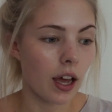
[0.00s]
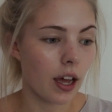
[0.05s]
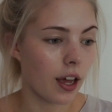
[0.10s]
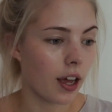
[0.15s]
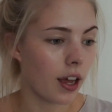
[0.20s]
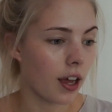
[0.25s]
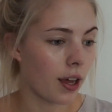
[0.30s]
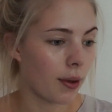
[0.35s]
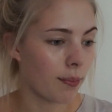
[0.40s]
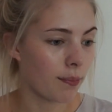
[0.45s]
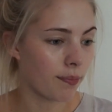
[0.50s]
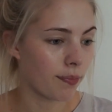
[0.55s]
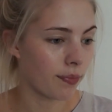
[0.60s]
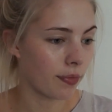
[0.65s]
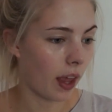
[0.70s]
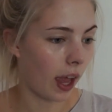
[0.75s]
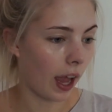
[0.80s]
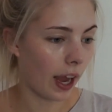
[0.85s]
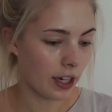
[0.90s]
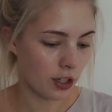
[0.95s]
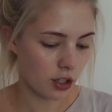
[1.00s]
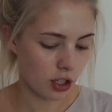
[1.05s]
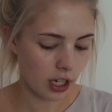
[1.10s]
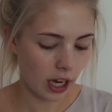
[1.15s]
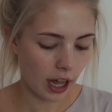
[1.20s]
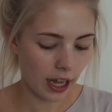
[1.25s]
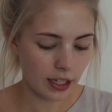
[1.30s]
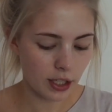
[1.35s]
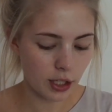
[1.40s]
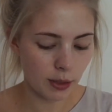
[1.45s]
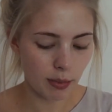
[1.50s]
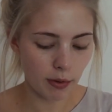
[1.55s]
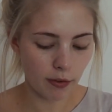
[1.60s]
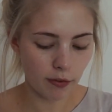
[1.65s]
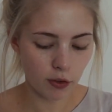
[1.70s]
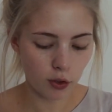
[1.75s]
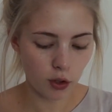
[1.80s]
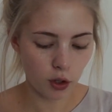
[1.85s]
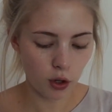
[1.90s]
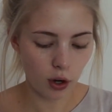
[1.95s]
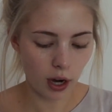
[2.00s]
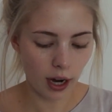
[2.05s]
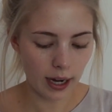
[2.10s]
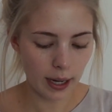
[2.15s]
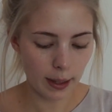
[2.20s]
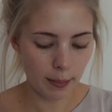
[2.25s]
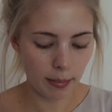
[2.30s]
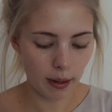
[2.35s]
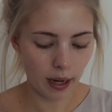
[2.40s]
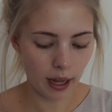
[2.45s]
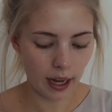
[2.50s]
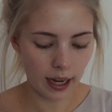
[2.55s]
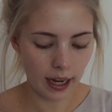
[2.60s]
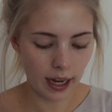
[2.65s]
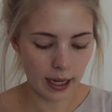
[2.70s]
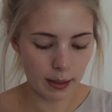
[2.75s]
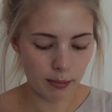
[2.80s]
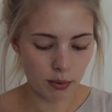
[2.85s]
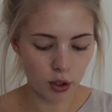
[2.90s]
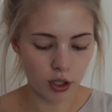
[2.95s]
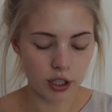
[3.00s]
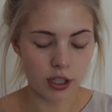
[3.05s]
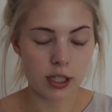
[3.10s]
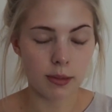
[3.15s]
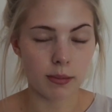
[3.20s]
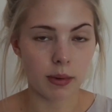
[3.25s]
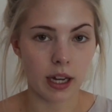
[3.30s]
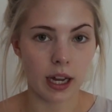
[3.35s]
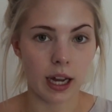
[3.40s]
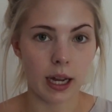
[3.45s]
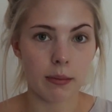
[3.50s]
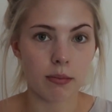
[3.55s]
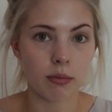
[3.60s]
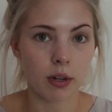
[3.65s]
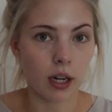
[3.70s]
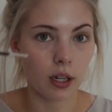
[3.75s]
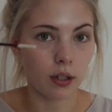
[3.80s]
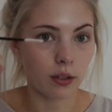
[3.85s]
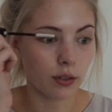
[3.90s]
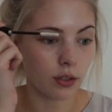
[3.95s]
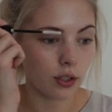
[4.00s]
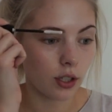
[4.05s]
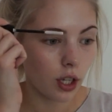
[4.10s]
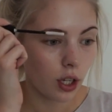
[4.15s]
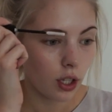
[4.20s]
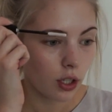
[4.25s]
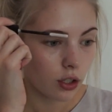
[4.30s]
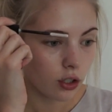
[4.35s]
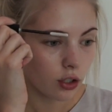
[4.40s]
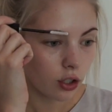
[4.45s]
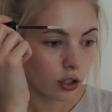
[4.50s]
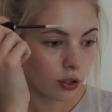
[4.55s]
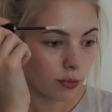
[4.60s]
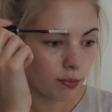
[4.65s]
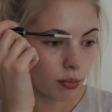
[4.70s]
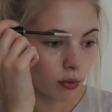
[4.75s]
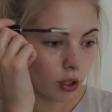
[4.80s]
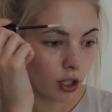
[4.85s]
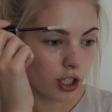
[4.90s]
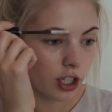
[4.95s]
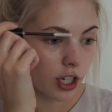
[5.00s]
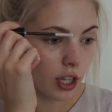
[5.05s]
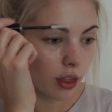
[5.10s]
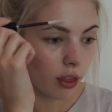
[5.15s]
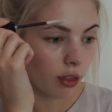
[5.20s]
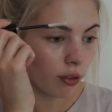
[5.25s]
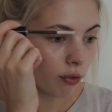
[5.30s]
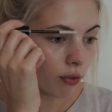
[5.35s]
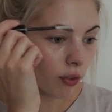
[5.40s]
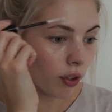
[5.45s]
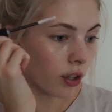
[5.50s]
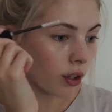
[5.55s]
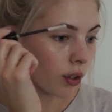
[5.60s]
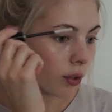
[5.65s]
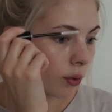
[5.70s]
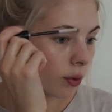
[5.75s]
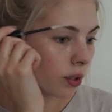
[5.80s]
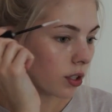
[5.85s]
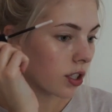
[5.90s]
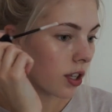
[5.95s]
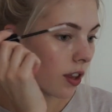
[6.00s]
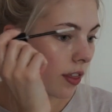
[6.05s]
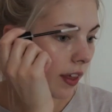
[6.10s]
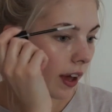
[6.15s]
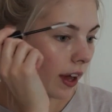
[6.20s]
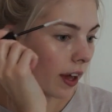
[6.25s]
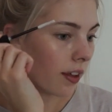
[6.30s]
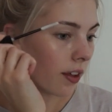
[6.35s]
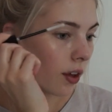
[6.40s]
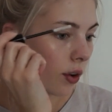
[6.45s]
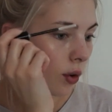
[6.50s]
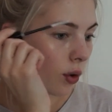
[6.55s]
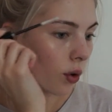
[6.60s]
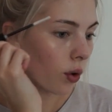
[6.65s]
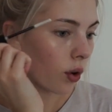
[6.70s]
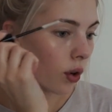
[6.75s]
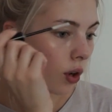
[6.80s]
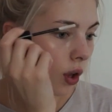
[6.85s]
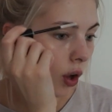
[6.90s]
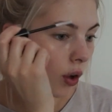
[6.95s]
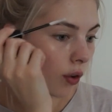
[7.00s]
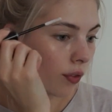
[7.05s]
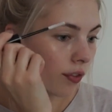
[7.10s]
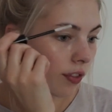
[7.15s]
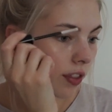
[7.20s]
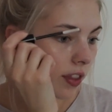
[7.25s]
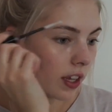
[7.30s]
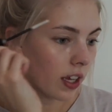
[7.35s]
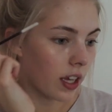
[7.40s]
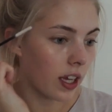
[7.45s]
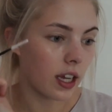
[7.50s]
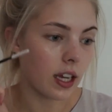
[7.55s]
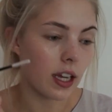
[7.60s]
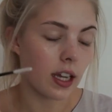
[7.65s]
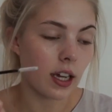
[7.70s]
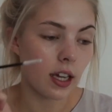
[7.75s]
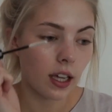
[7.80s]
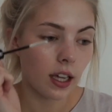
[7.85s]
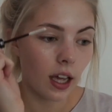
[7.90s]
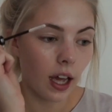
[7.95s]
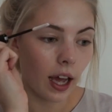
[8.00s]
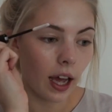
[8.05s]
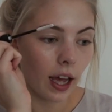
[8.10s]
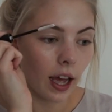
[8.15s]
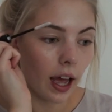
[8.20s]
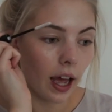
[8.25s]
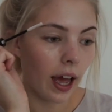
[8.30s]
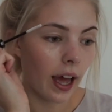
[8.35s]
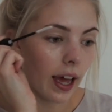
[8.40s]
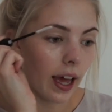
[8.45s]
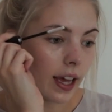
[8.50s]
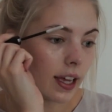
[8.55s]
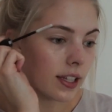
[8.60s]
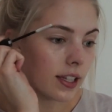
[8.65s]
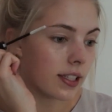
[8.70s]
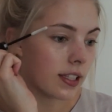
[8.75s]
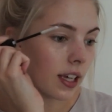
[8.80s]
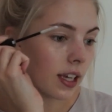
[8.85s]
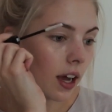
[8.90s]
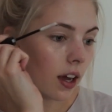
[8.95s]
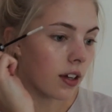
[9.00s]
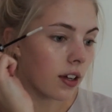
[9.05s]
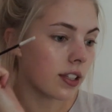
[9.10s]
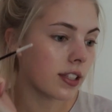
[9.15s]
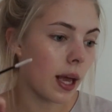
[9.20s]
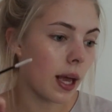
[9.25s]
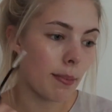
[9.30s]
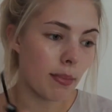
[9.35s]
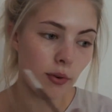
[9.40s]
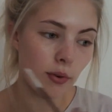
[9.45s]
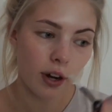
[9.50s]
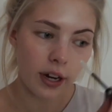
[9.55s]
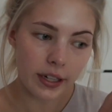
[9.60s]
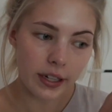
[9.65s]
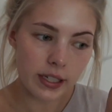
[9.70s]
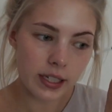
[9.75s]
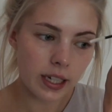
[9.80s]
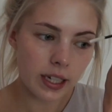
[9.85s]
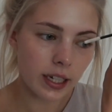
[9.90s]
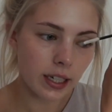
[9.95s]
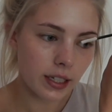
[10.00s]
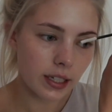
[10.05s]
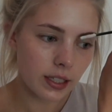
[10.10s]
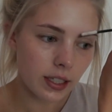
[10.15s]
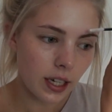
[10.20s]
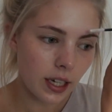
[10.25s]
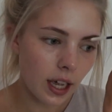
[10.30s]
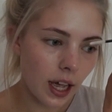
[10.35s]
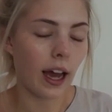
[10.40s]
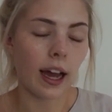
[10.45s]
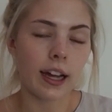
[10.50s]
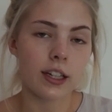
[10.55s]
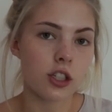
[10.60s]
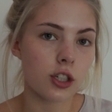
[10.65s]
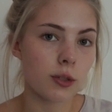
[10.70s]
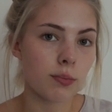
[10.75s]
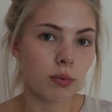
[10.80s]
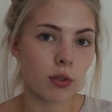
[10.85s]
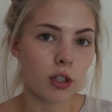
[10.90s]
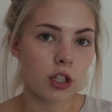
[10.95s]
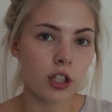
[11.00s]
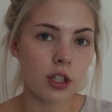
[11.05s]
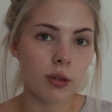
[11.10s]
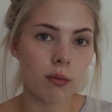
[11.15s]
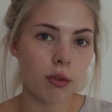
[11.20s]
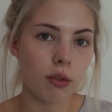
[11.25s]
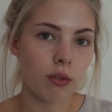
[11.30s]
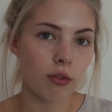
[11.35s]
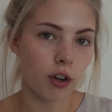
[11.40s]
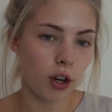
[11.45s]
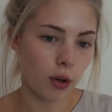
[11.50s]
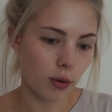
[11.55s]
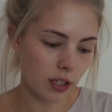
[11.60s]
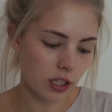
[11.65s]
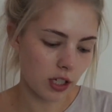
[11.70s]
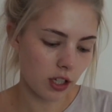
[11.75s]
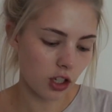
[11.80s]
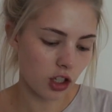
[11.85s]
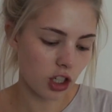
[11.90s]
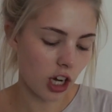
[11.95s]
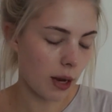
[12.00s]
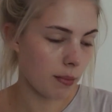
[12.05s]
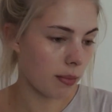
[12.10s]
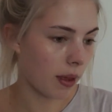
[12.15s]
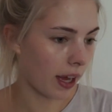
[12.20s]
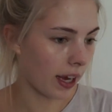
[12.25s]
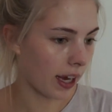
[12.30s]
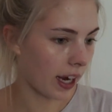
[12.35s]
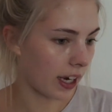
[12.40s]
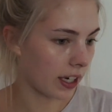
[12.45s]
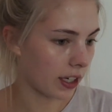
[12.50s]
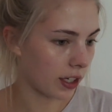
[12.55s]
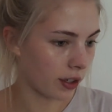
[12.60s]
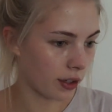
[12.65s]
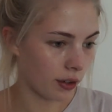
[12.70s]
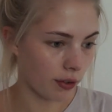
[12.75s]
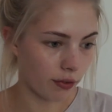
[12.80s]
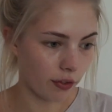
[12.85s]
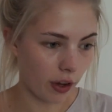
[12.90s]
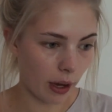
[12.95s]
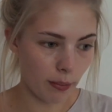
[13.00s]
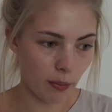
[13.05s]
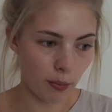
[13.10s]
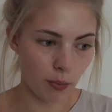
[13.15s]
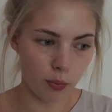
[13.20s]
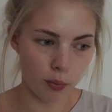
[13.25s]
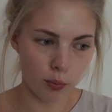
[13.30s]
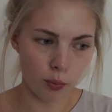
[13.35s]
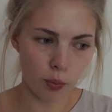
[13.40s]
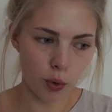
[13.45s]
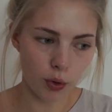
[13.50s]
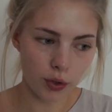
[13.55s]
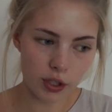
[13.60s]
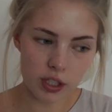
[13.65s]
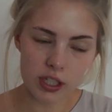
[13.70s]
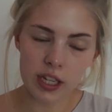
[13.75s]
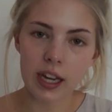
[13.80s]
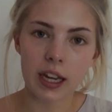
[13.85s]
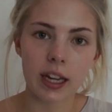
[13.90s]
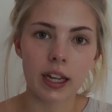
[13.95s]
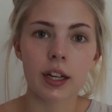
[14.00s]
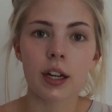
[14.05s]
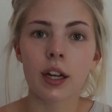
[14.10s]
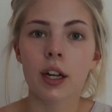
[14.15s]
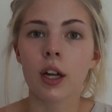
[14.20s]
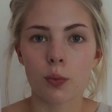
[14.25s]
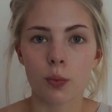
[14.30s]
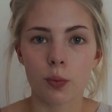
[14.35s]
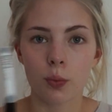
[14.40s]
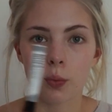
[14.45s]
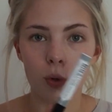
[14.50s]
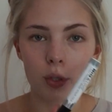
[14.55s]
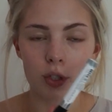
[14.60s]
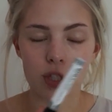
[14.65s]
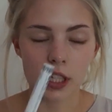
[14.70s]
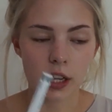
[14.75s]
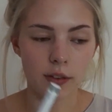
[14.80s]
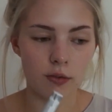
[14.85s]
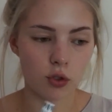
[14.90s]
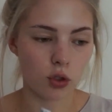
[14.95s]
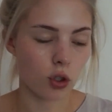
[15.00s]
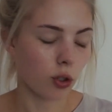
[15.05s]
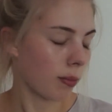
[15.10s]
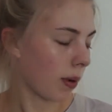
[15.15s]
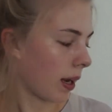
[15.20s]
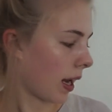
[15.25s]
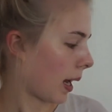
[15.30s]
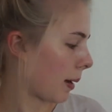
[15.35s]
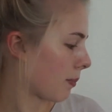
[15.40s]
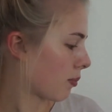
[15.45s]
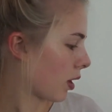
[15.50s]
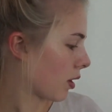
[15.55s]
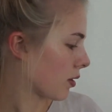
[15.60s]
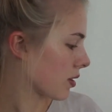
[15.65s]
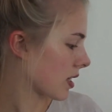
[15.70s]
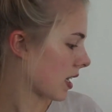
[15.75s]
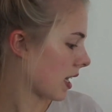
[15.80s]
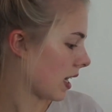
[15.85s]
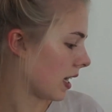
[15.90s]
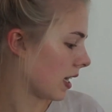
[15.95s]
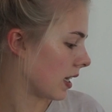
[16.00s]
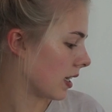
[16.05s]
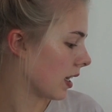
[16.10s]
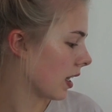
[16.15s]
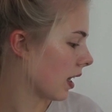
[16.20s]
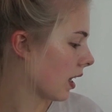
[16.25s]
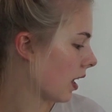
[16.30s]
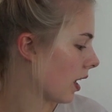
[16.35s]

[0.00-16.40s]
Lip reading: I just like to, before I apply any product to my eyebrows, just brush it through so that all of the hairs are separated. I just brush them through into the shape that I kind of am wanting once I've drawn my eyebrows in.